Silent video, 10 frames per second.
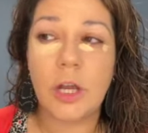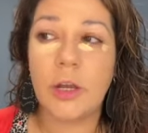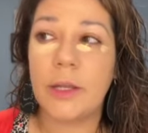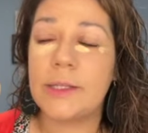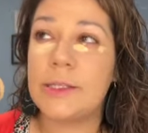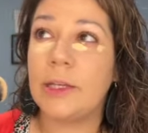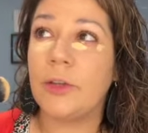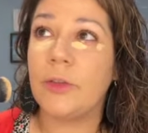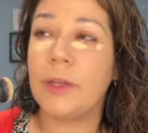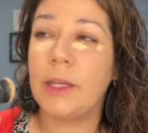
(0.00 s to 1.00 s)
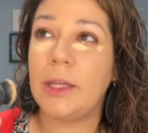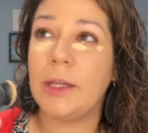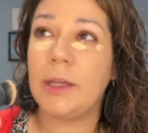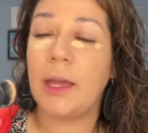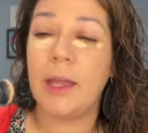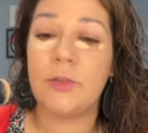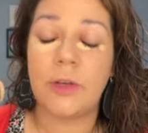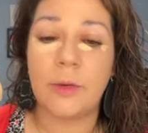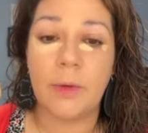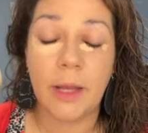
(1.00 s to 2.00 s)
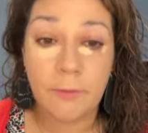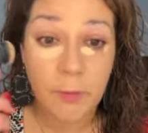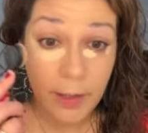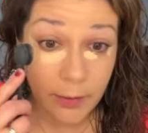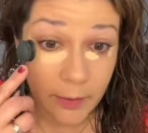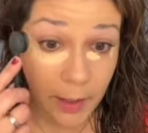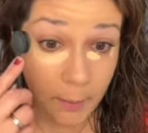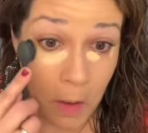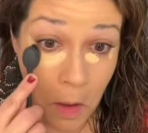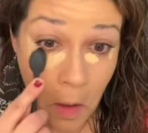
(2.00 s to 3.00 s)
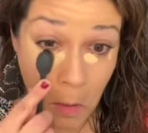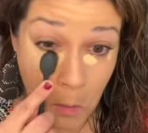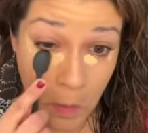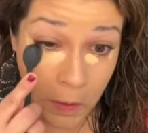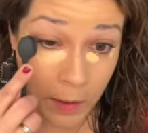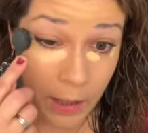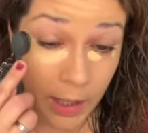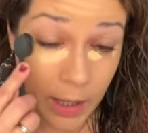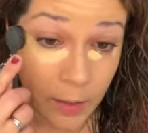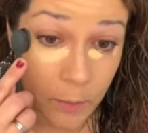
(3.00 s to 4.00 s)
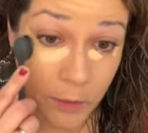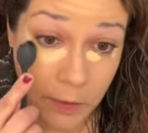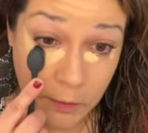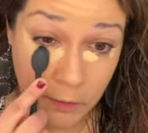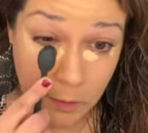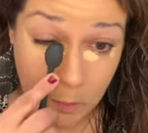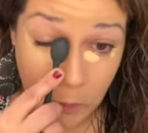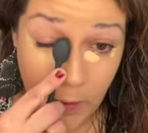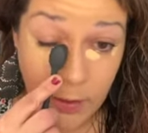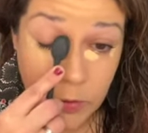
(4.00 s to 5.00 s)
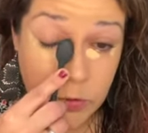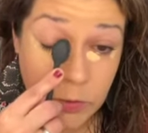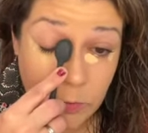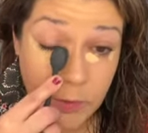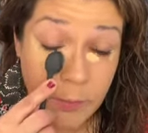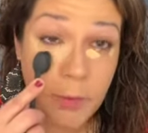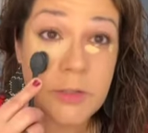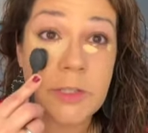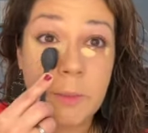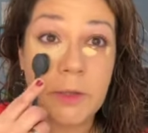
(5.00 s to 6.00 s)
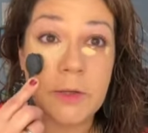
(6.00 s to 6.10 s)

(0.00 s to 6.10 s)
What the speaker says: concealer, the hydrating one. I'm forgetting the name. But it came with this brush, with a brush similar to